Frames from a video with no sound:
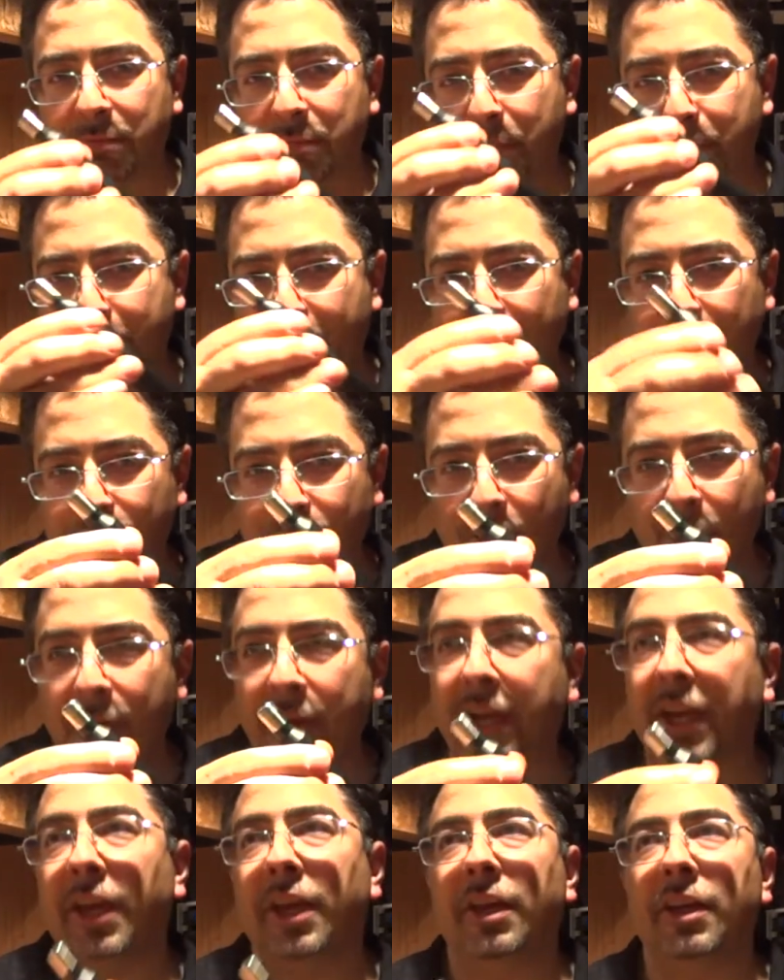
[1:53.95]
But by
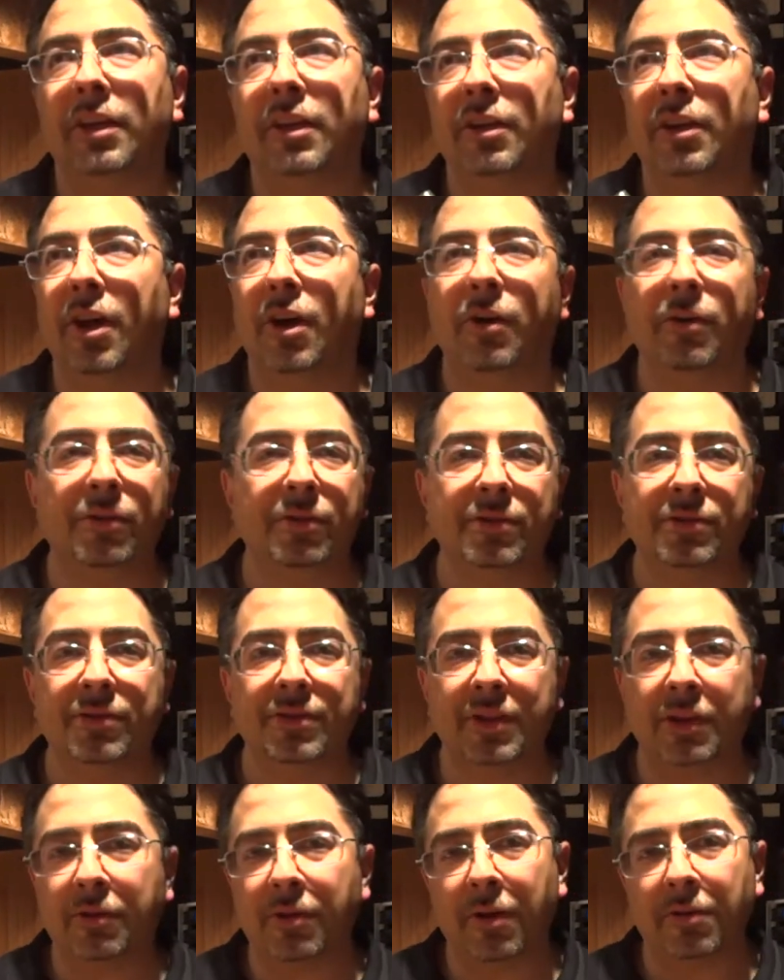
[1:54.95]
growing it, no, there's
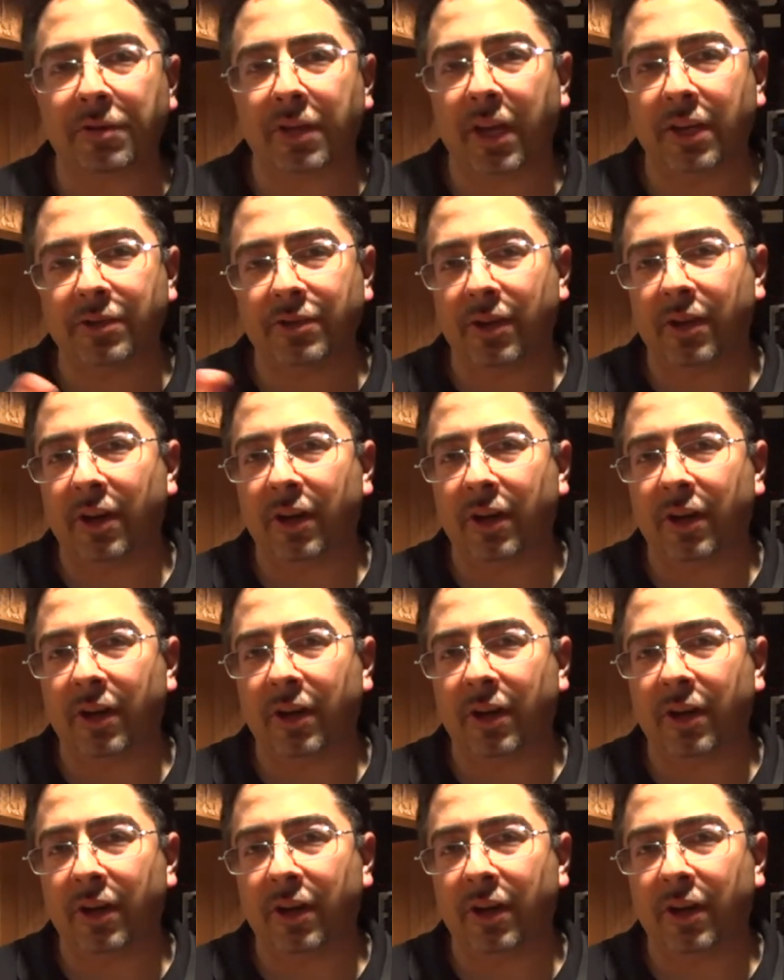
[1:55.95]
zero tension,